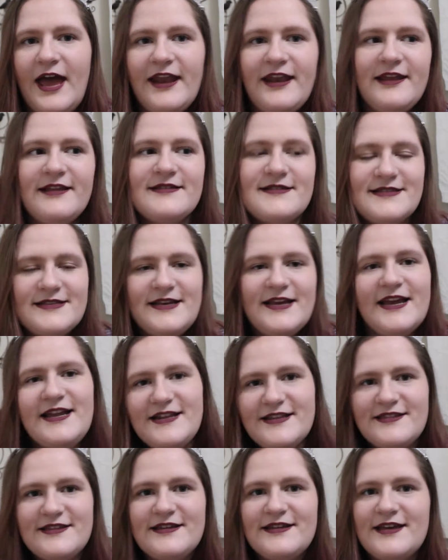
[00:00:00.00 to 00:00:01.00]
I didn't see
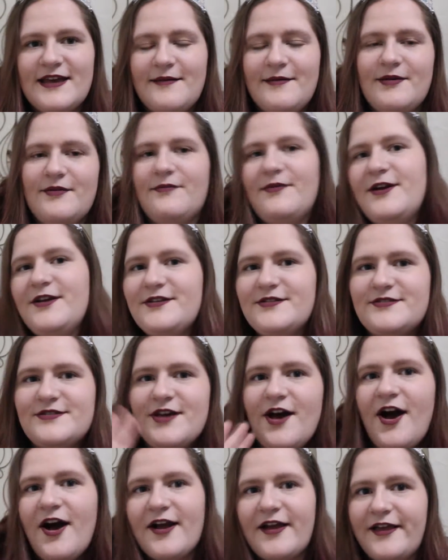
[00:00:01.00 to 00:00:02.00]
anything coming, what are you
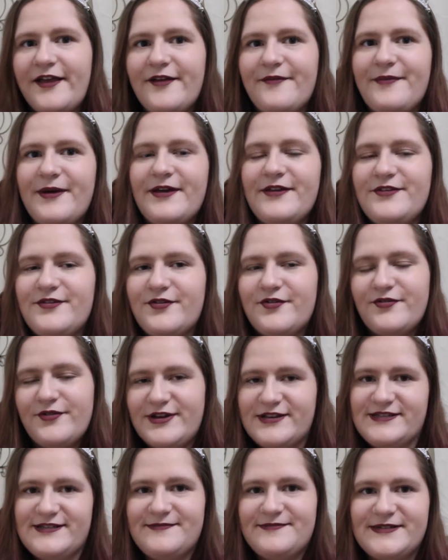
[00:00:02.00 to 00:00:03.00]
talking about, you
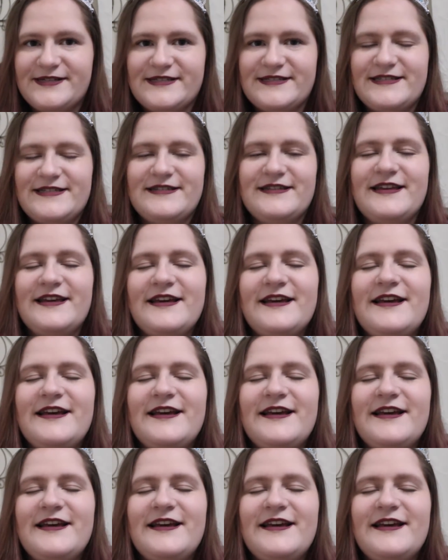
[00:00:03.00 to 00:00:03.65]
crazy person?